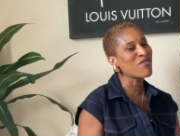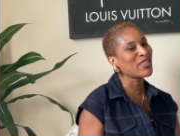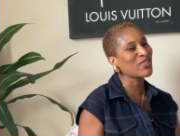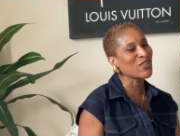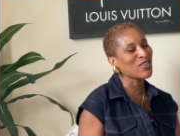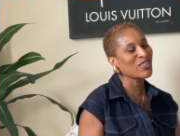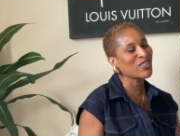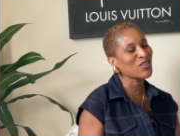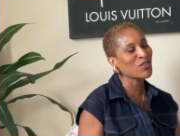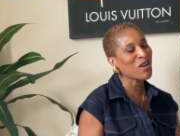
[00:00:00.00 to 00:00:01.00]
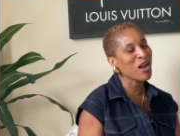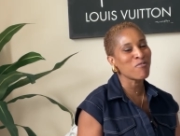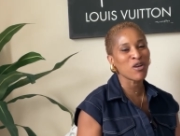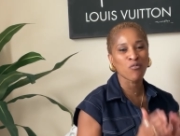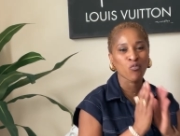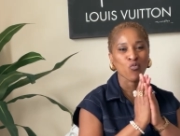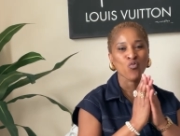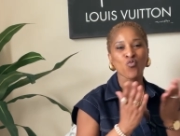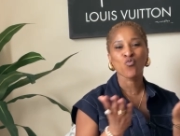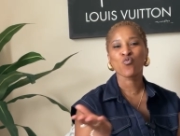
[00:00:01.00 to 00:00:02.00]
returning subscriber,
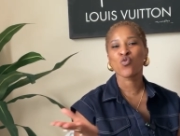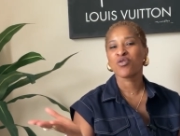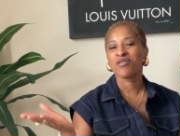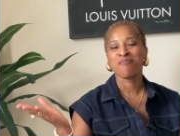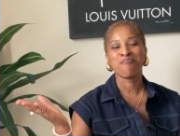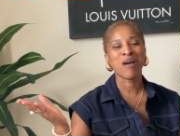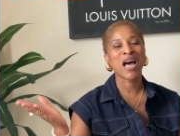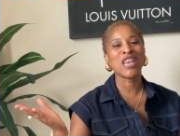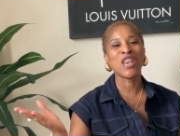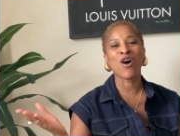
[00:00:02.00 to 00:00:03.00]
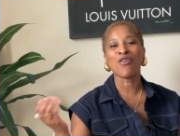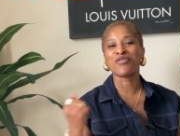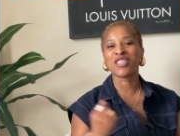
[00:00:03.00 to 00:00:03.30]
my love,